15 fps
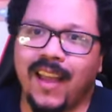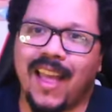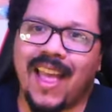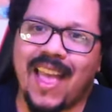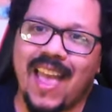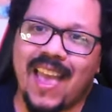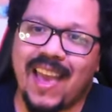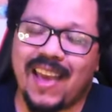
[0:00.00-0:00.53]

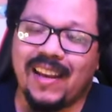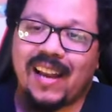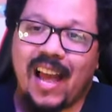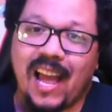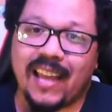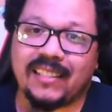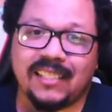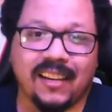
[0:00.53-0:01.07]
And
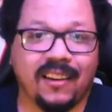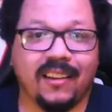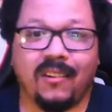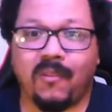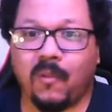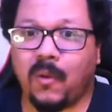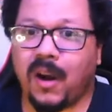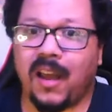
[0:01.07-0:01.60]
I tell you
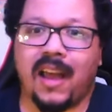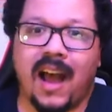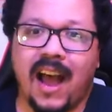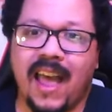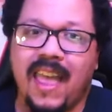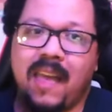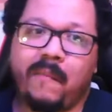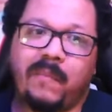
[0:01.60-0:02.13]
what, I
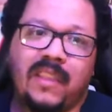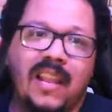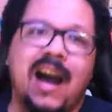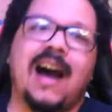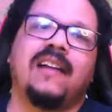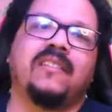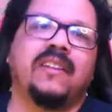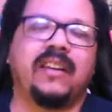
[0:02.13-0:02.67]
am
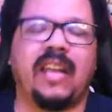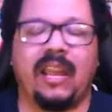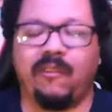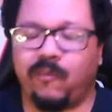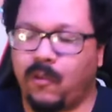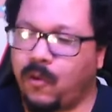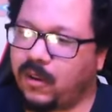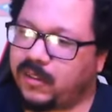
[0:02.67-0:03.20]
not looking
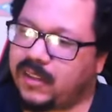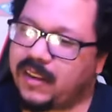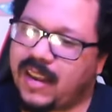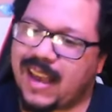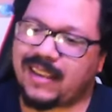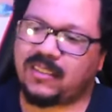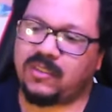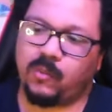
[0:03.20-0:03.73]
forward to
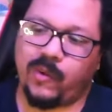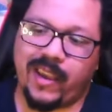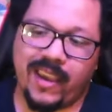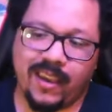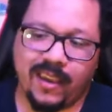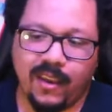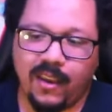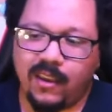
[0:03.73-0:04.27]
next week.